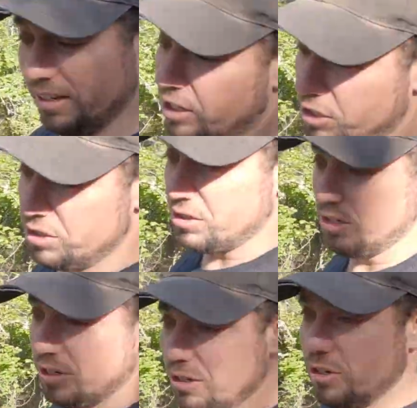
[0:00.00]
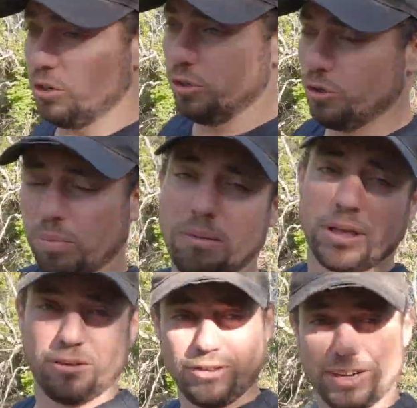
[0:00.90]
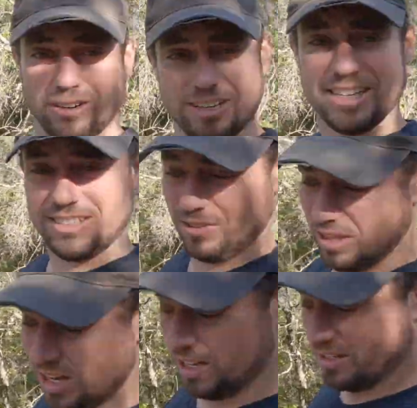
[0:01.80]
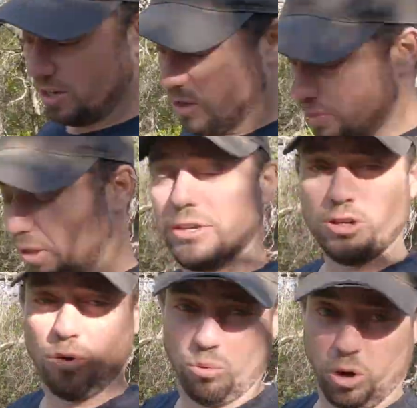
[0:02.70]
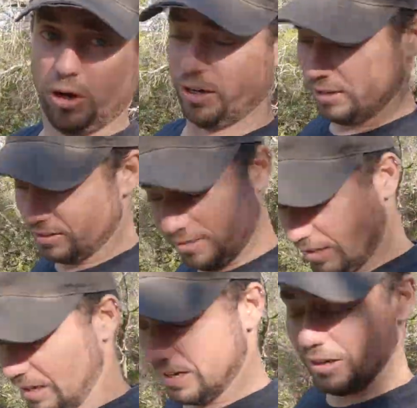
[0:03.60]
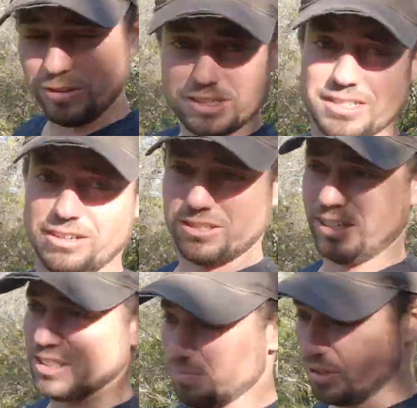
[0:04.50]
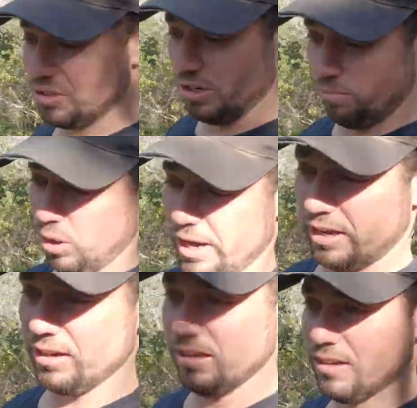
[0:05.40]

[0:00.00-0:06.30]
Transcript: is you're probably gonna find all kinds of things that don't work. And I know that sounds like something's gonna break,